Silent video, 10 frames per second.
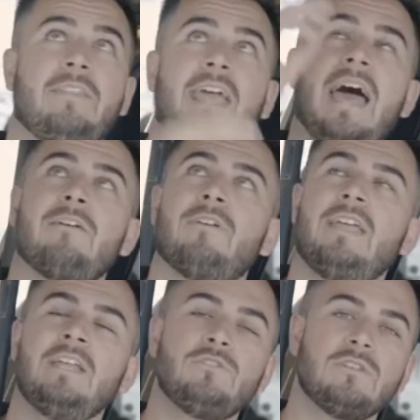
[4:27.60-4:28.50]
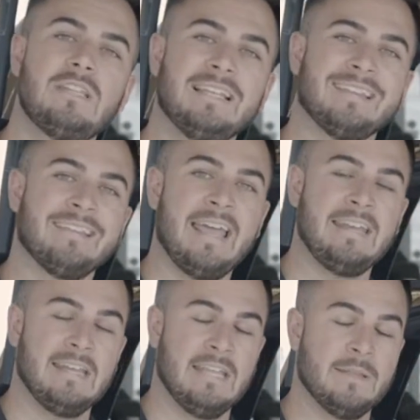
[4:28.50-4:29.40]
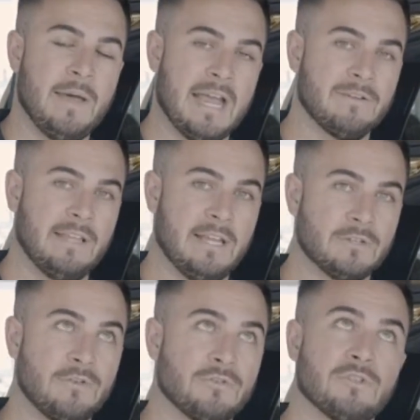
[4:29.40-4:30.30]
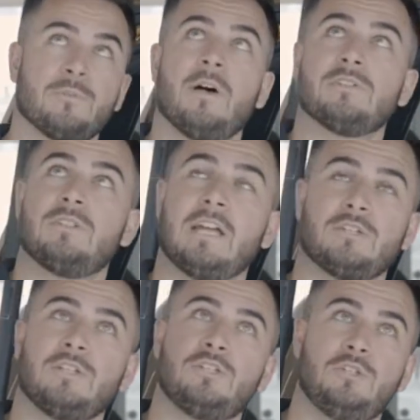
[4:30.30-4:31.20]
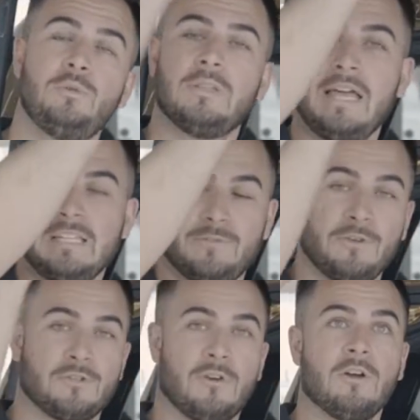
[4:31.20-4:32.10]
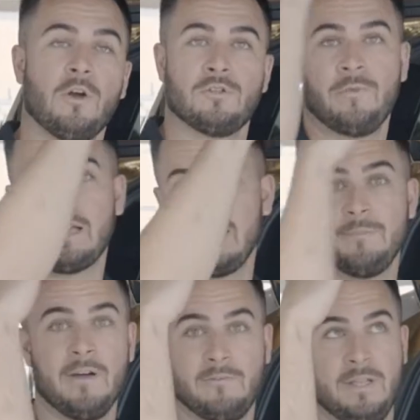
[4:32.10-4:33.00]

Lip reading: They have interesting lighting in the back of the Land Cruiser as well. So actually the two lights for your trunk are directly above